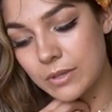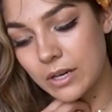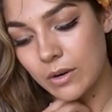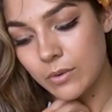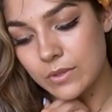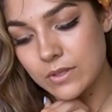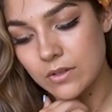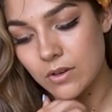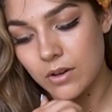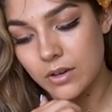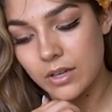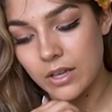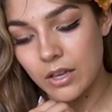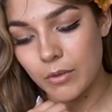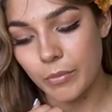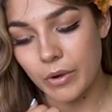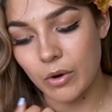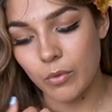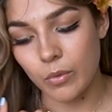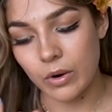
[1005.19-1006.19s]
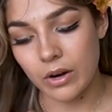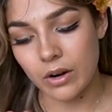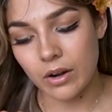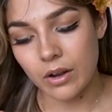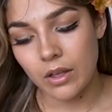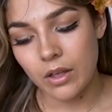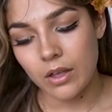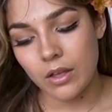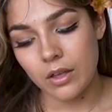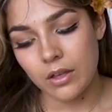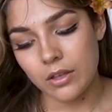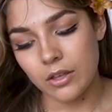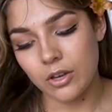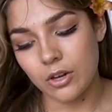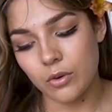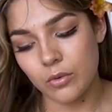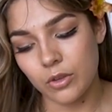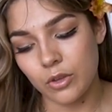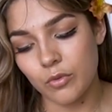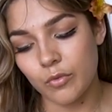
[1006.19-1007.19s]
that I was talking about where, you
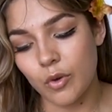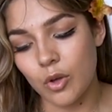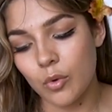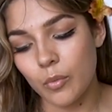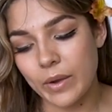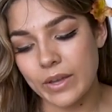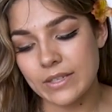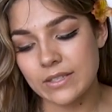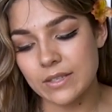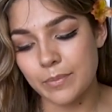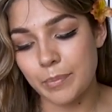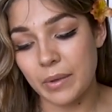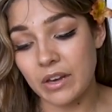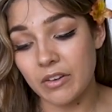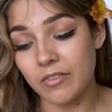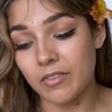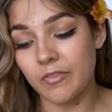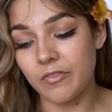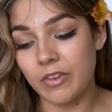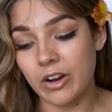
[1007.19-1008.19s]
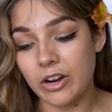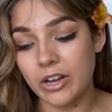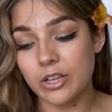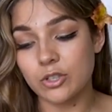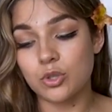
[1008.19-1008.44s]
know, you've always been very